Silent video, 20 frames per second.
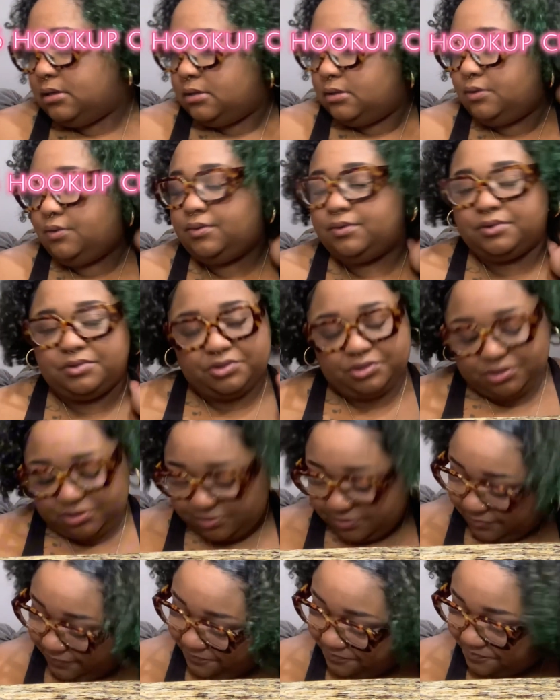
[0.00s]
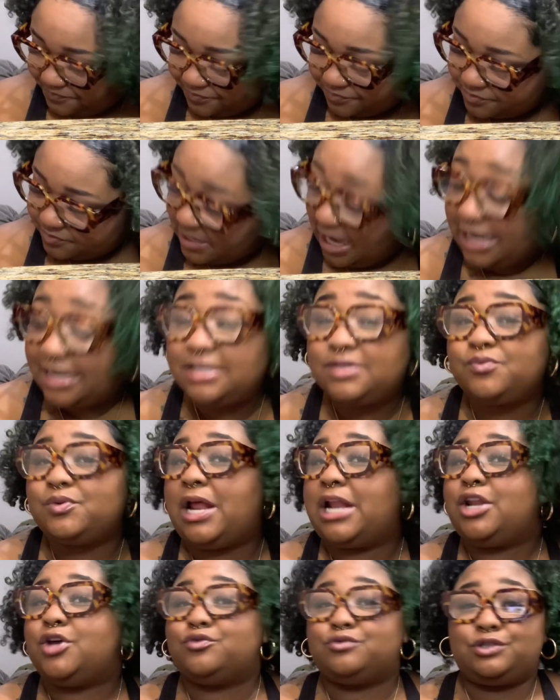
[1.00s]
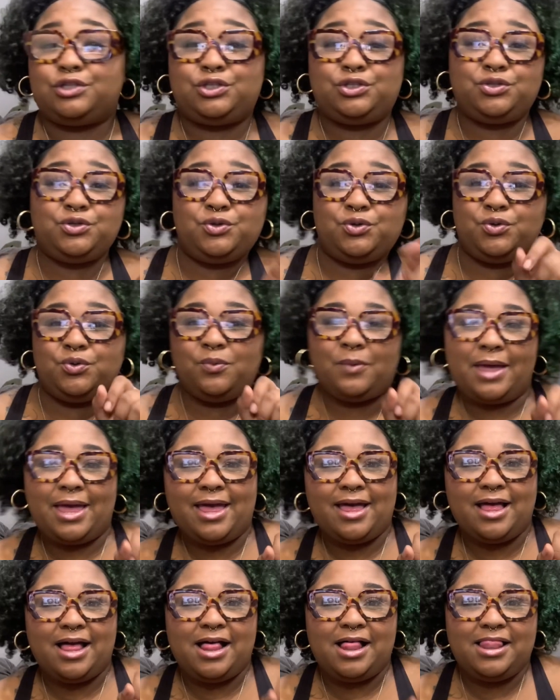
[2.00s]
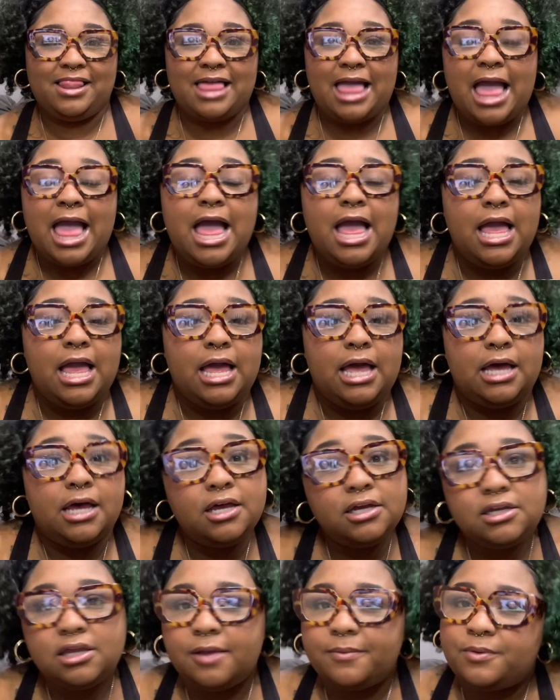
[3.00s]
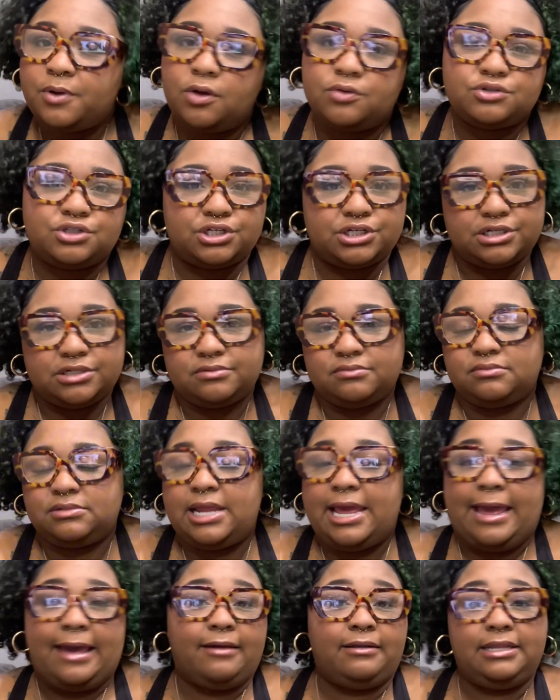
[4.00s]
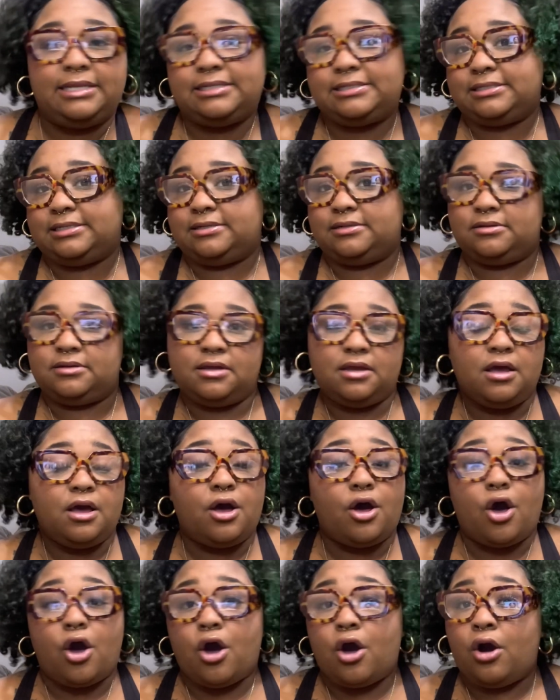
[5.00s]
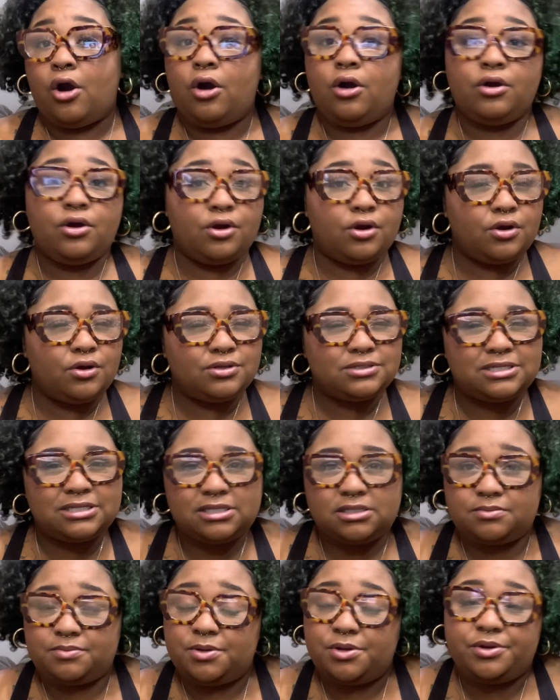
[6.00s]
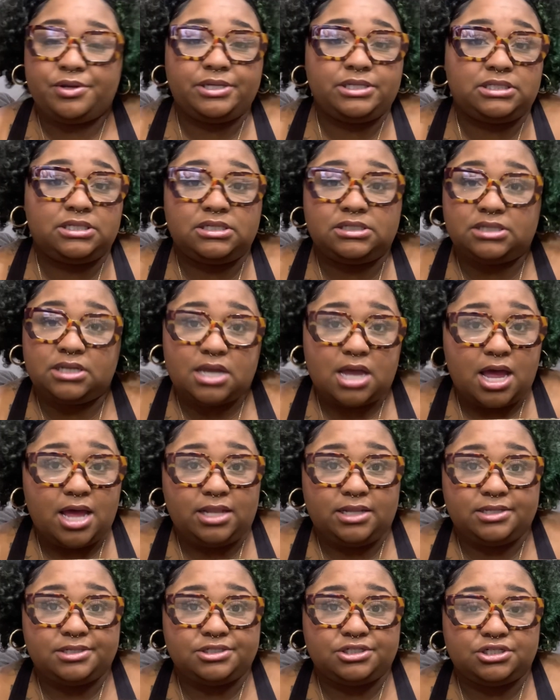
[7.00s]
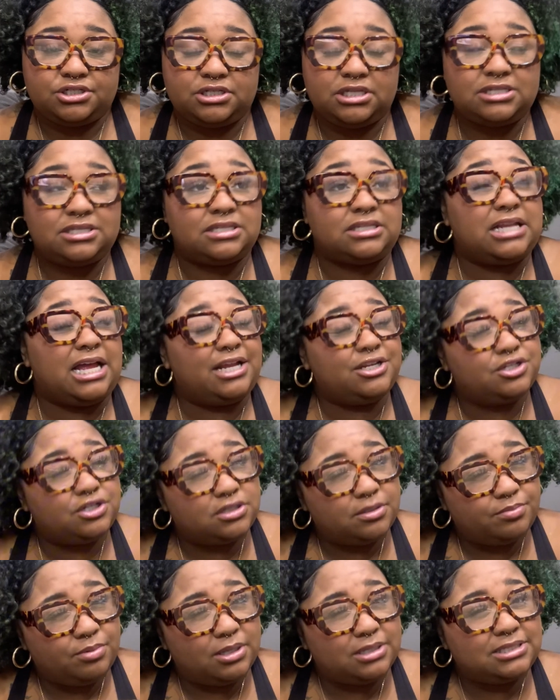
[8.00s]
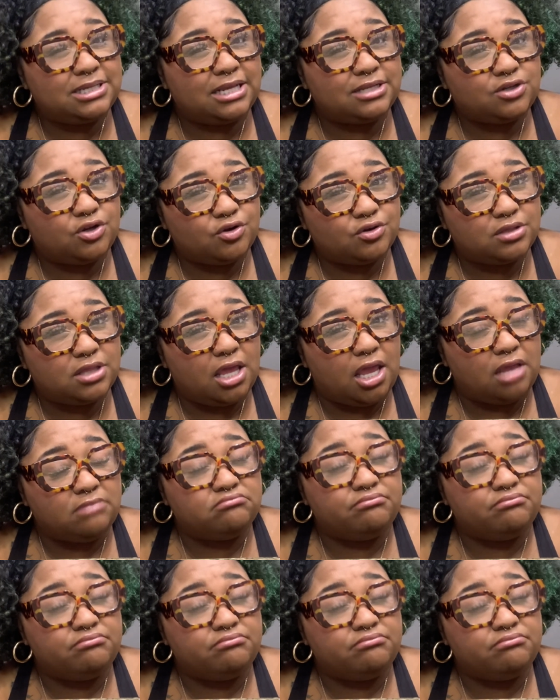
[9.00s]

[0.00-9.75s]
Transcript: Ooh, now this one I know too well. Hookup culture. Now listen. All girls experience this in college. This is not just a plus size girl thing.